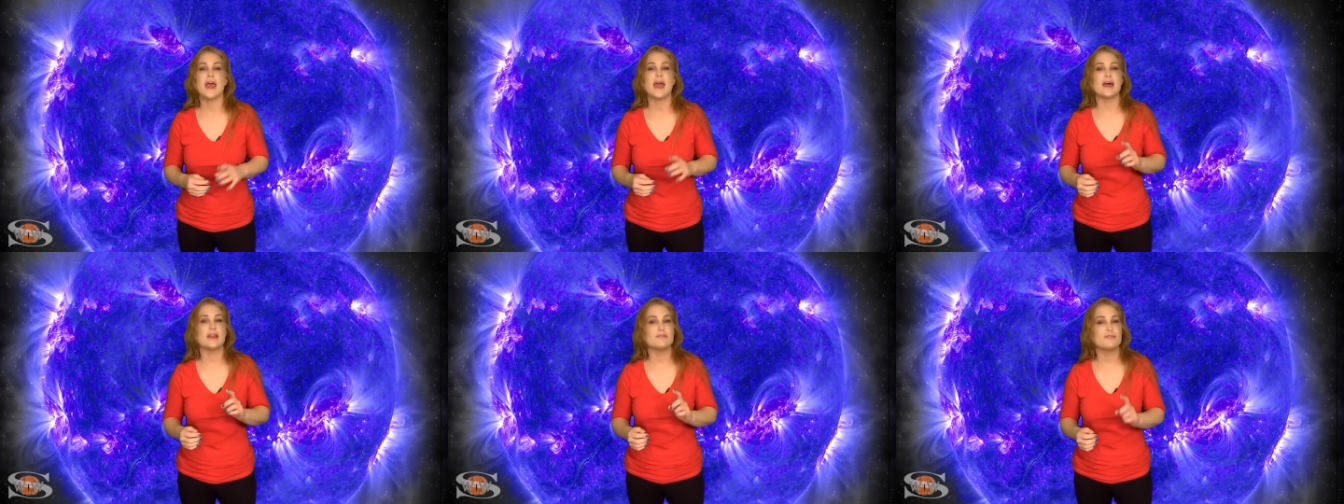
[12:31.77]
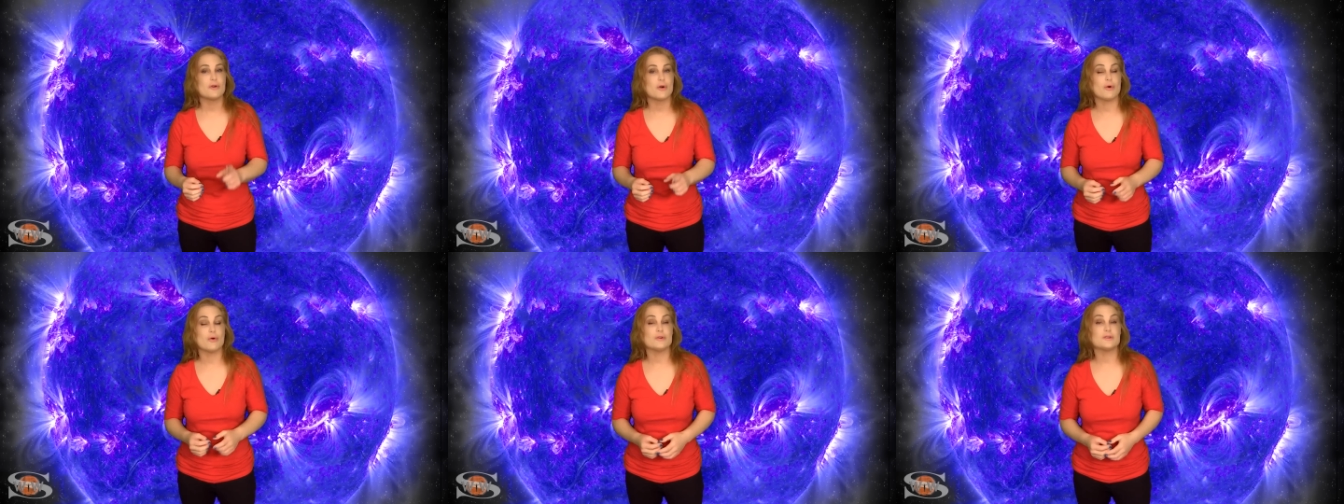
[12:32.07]
And
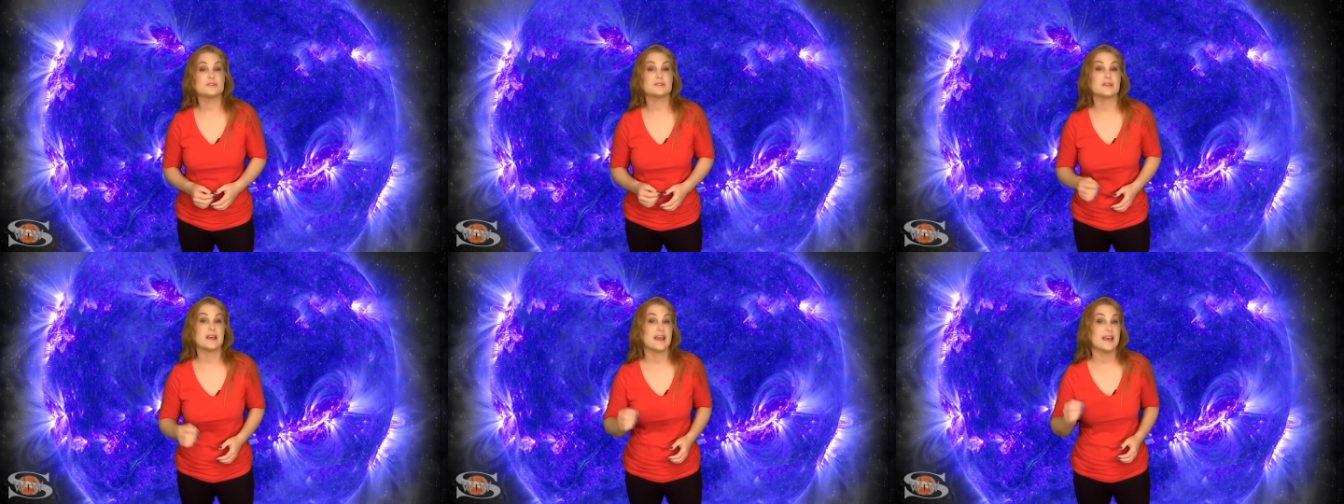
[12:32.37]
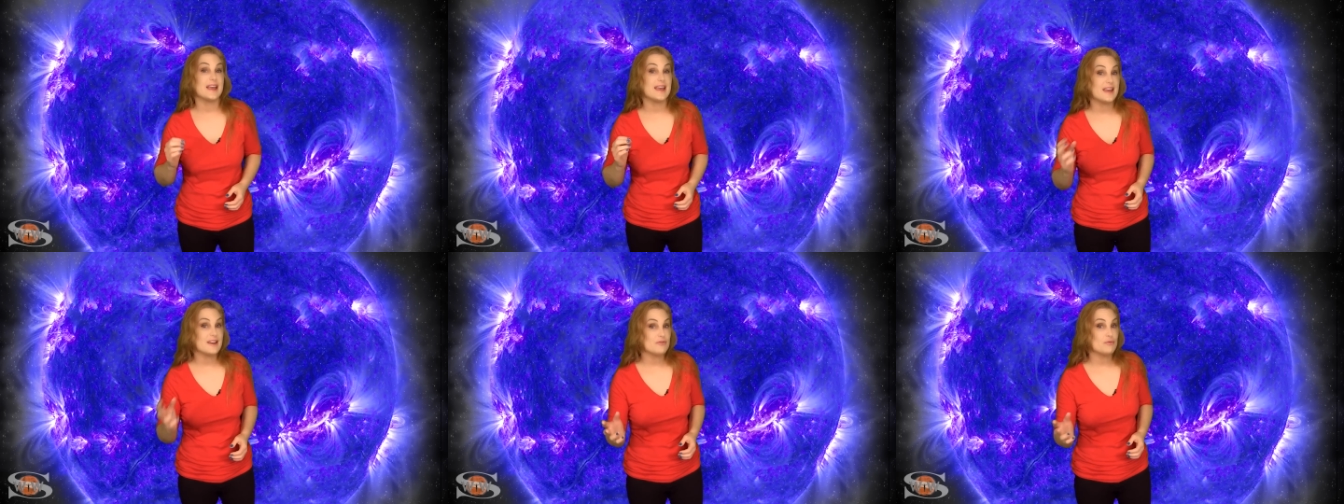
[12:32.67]
of course,
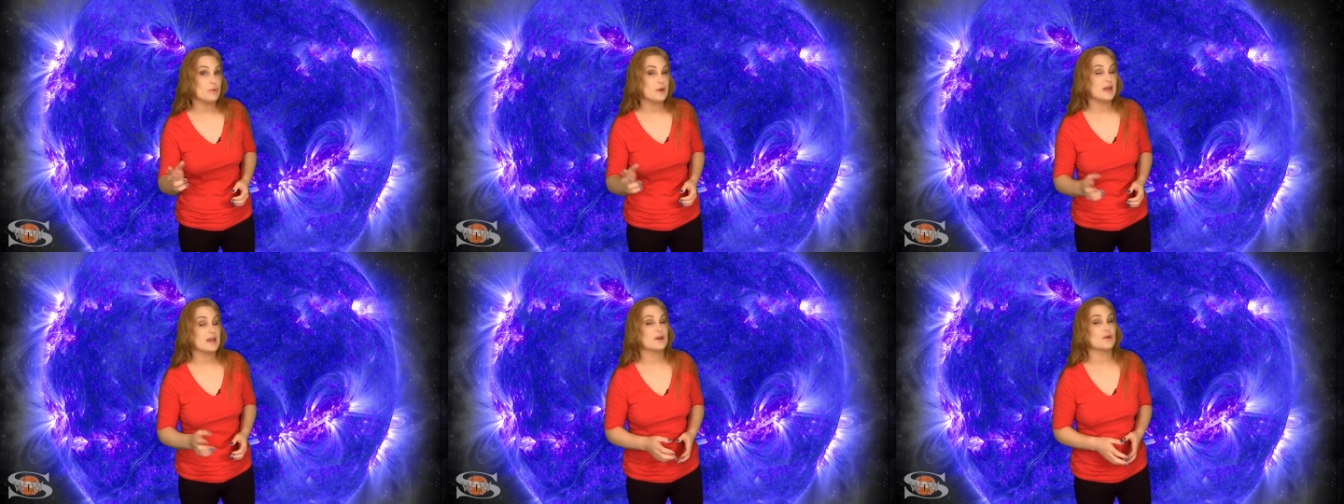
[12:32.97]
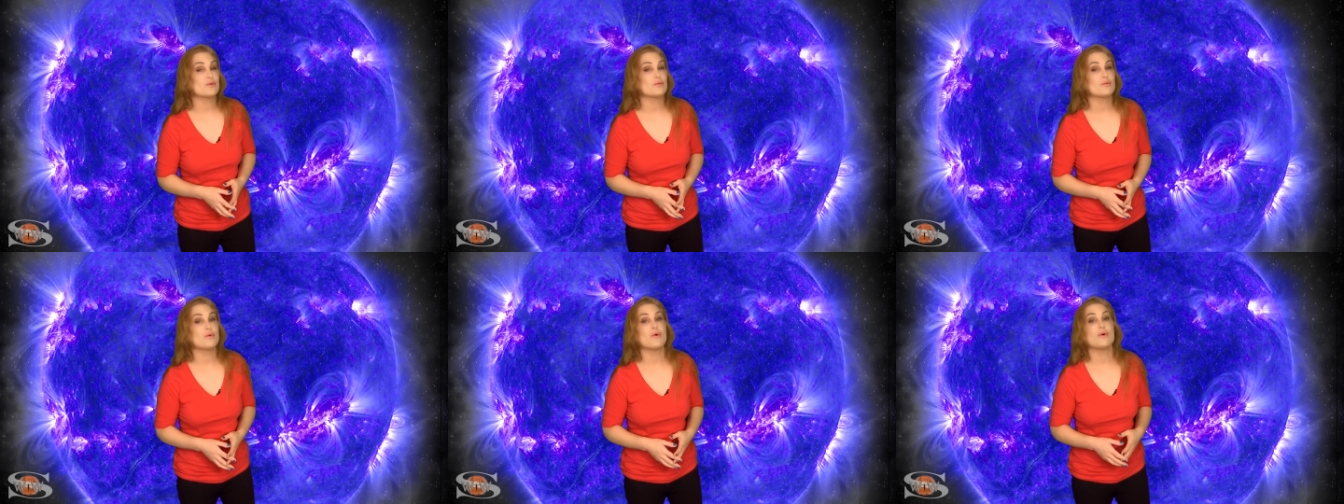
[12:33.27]
if we get
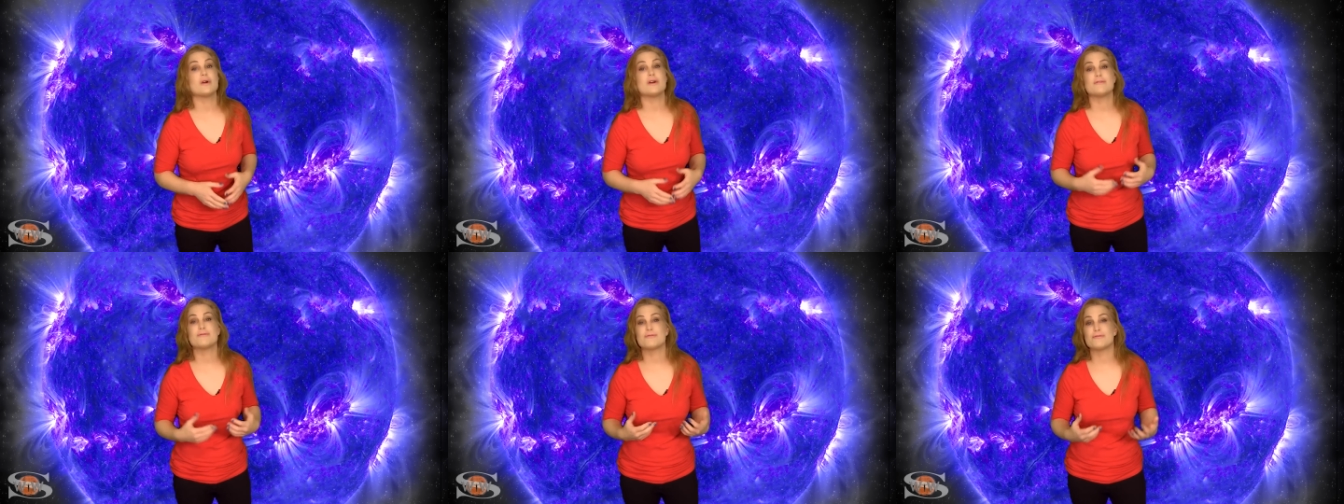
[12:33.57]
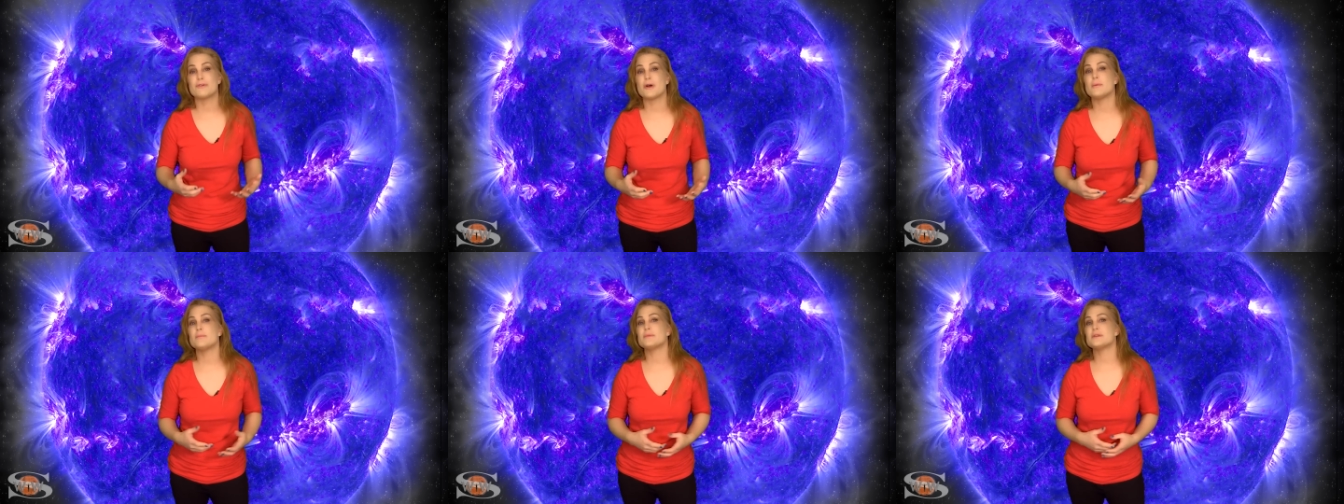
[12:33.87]
aurora
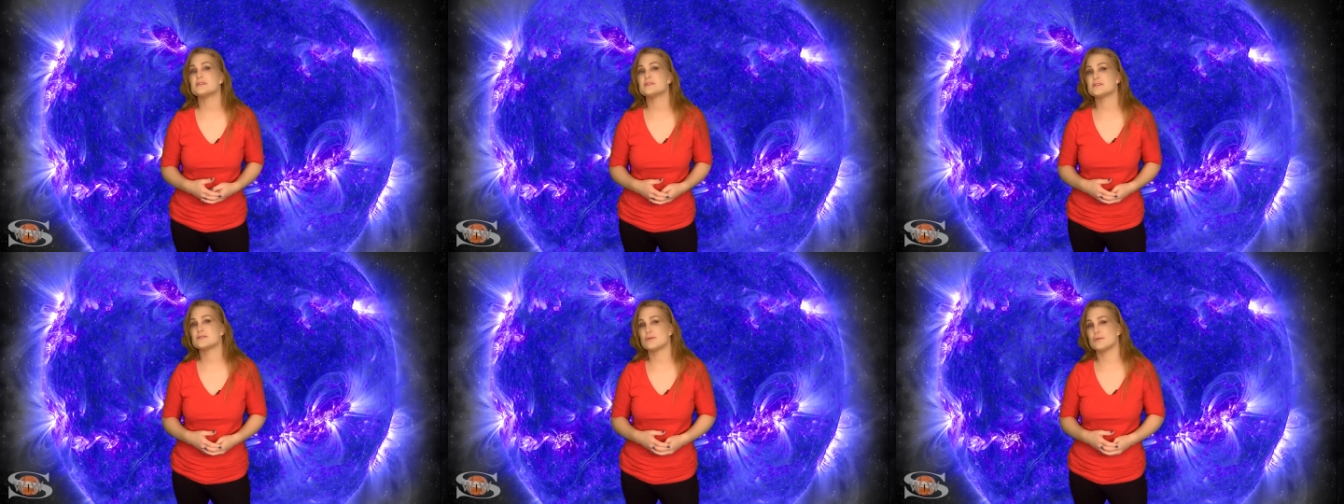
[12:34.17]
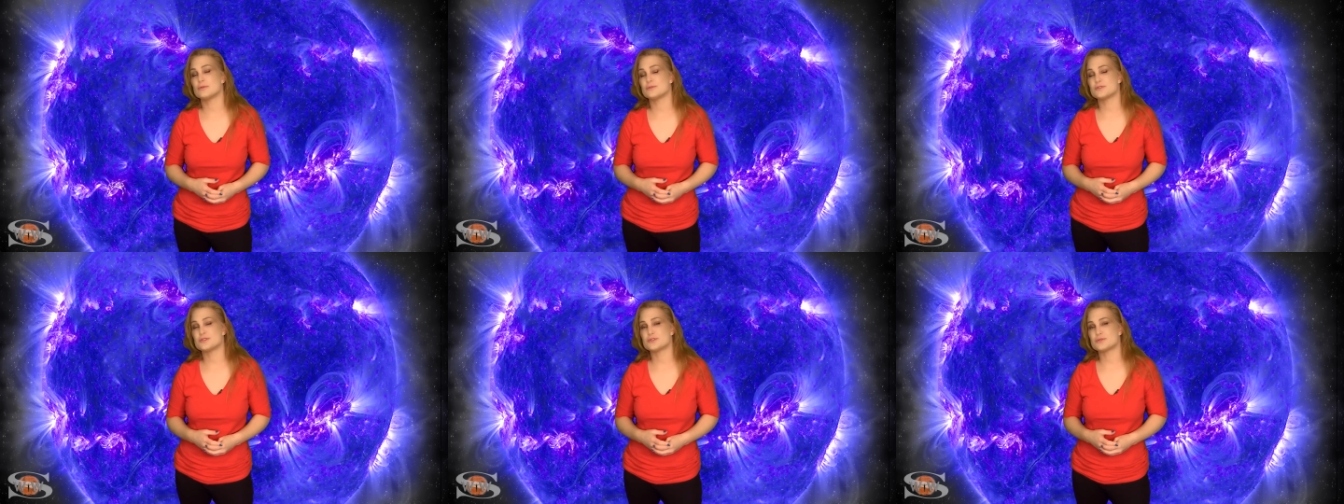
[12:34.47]
from this
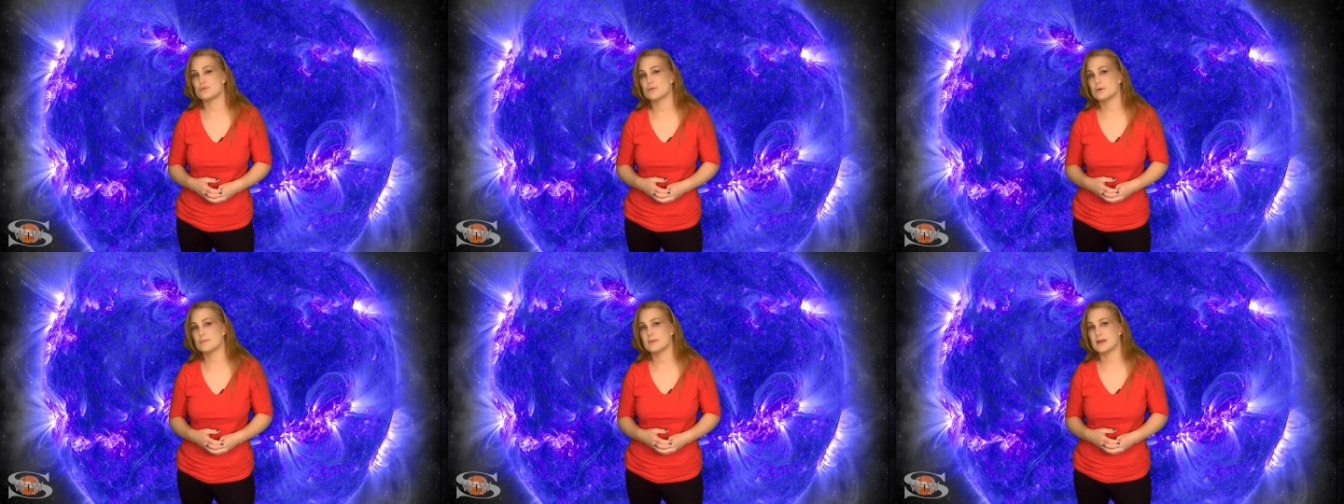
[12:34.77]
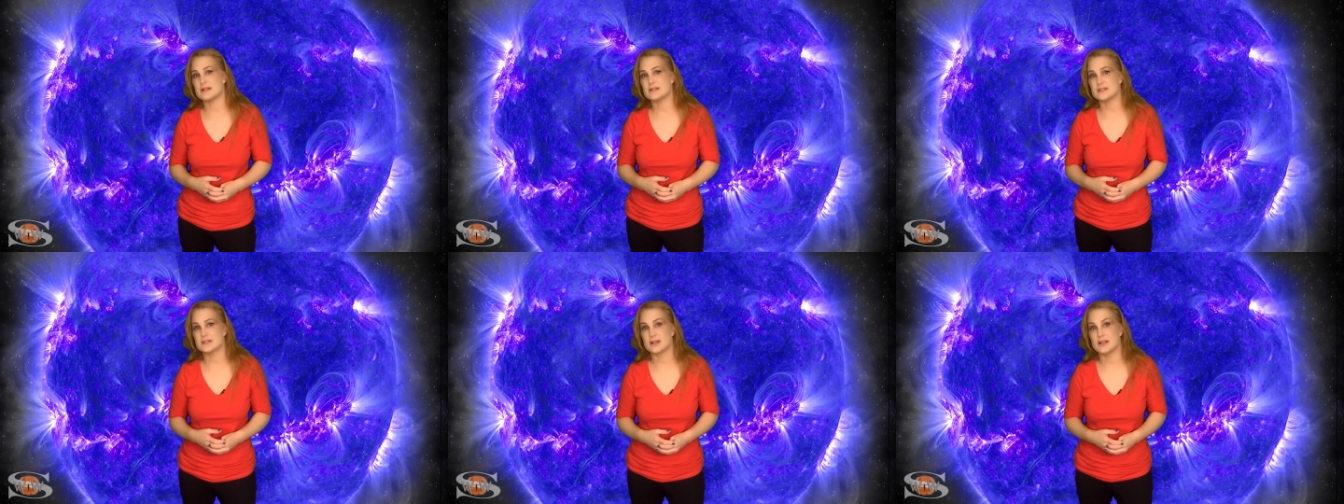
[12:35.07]
solar storm
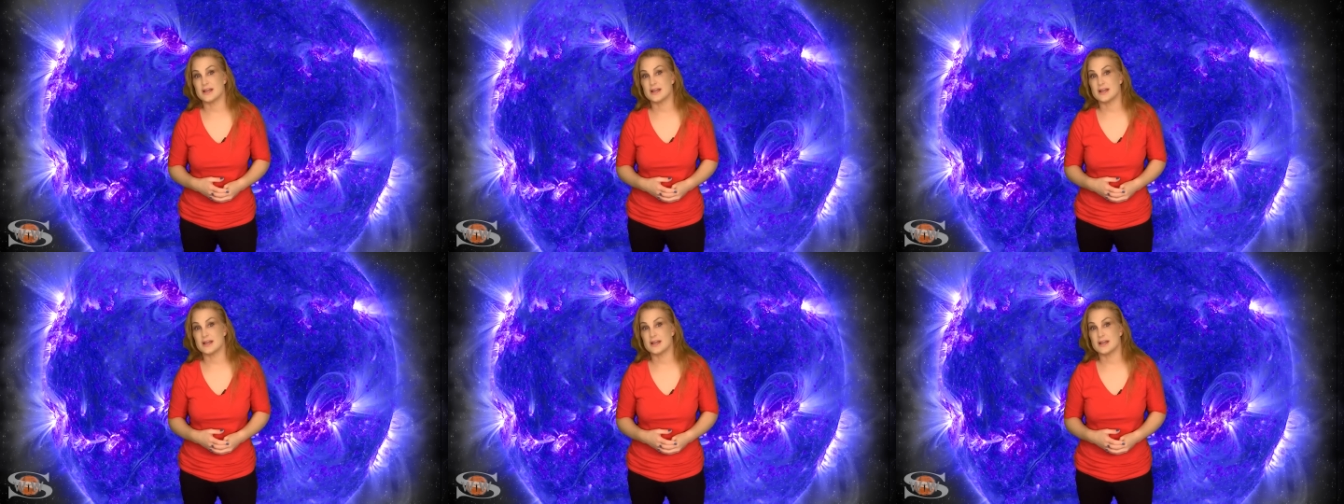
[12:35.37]
that's